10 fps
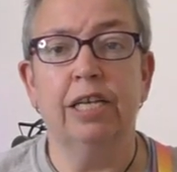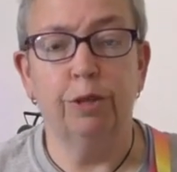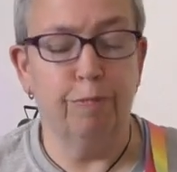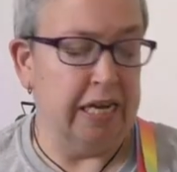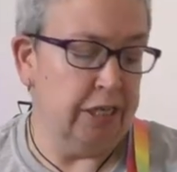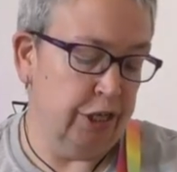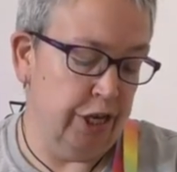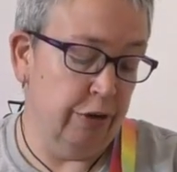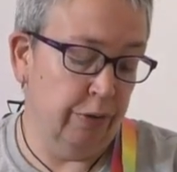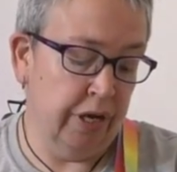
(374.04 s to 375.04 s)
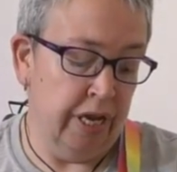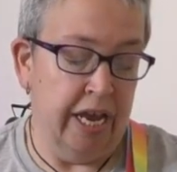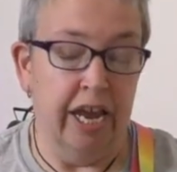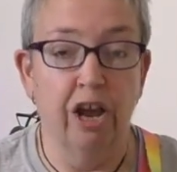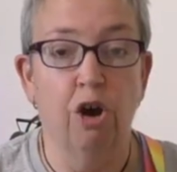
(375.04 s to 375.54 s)
this bass uke,
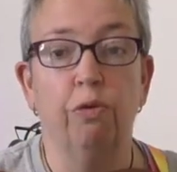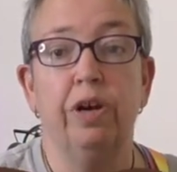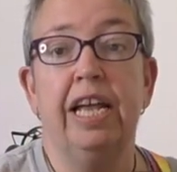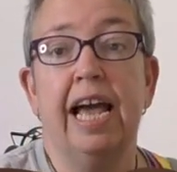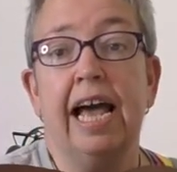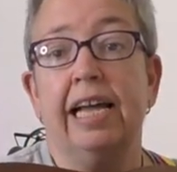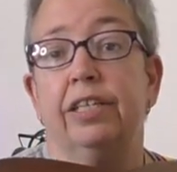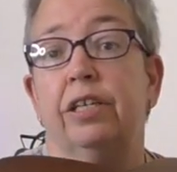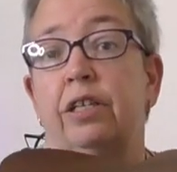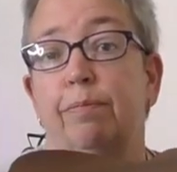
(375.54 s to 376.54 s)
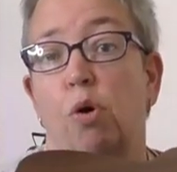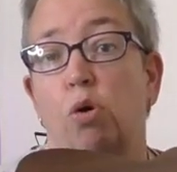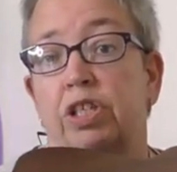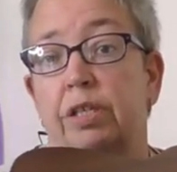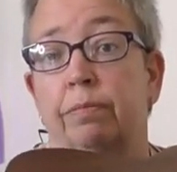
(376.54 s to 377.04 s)
it only had the
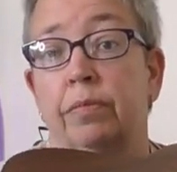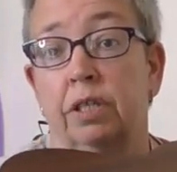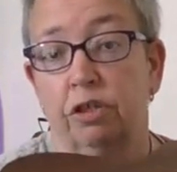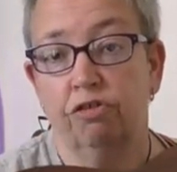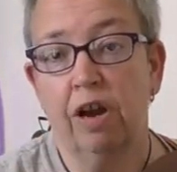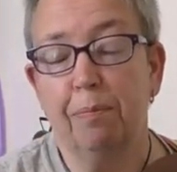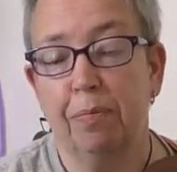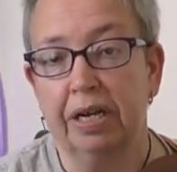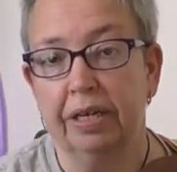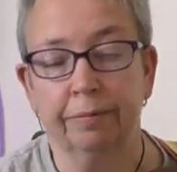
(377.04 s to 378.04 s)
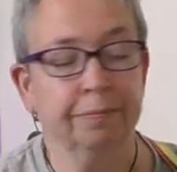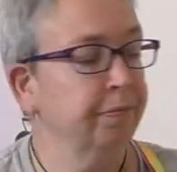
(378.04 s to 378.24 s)
bottom strap button.